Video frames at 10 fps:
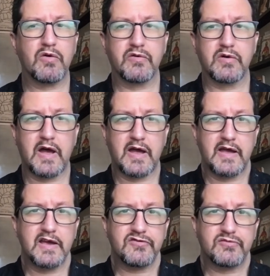I
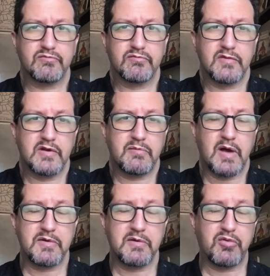guess it
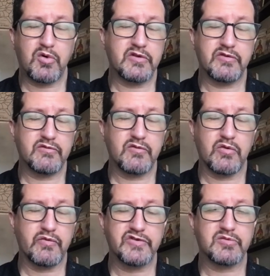might be important or
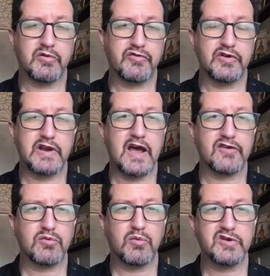reasonable for you to
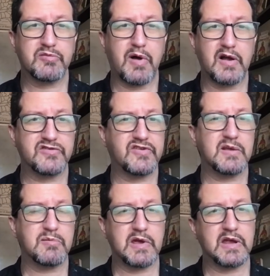ask, well, what does
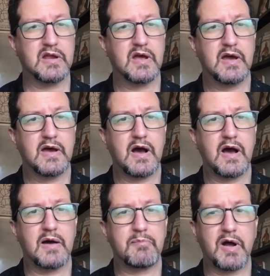Ponseti mean?
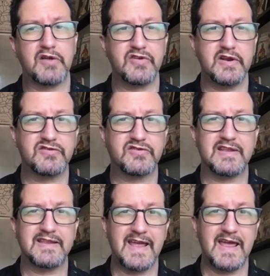Ponseti is the
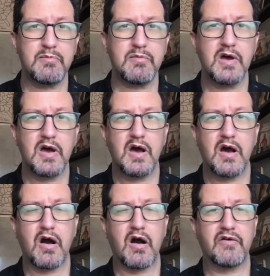name
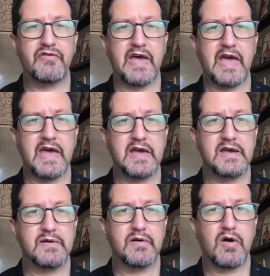of
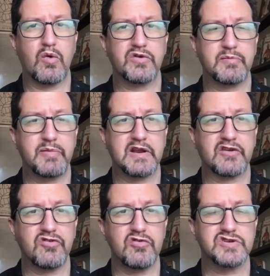a orthopedic
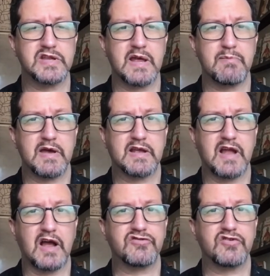surgeon named
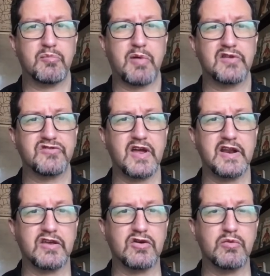Ignacio
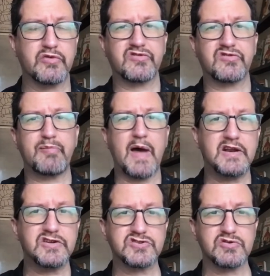Ponseti, who was a
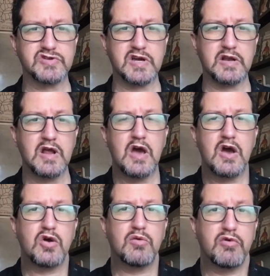Spanish surgeon
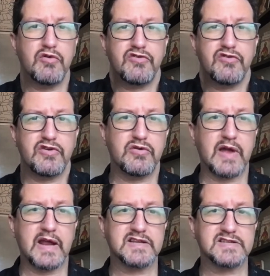who moved to the
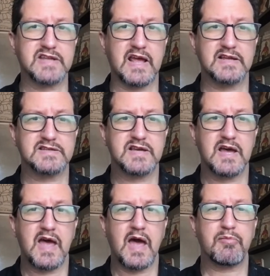United States
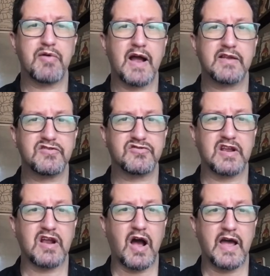and practiced in
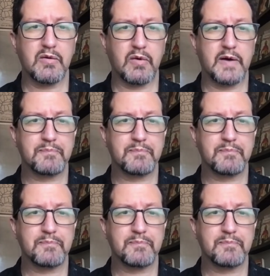Iowa.